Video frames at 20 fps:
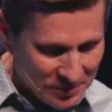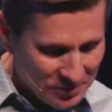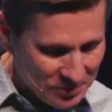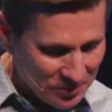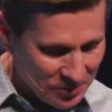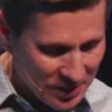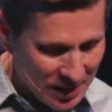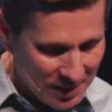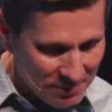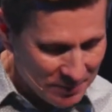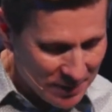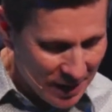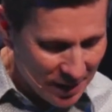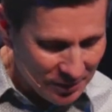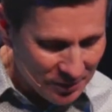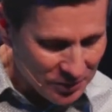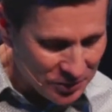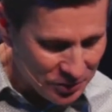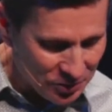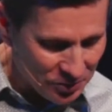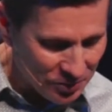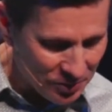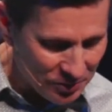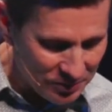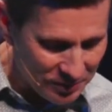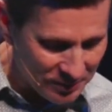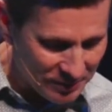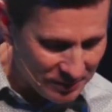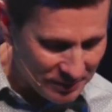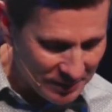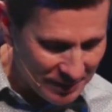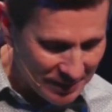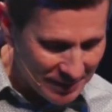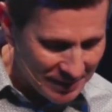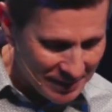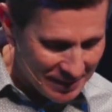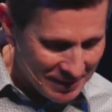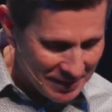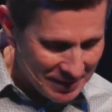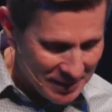who came down to this earth,
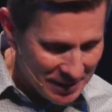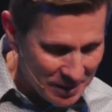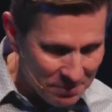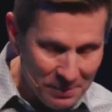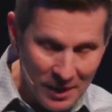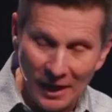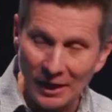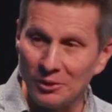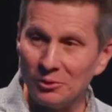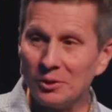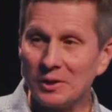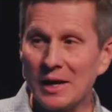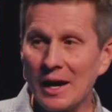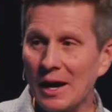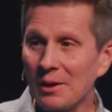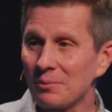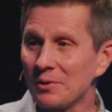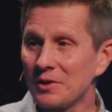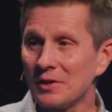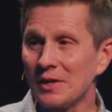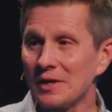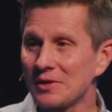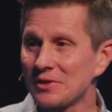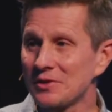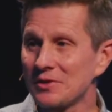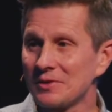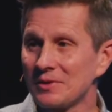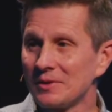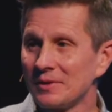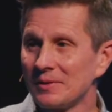Emmanuel, God with us,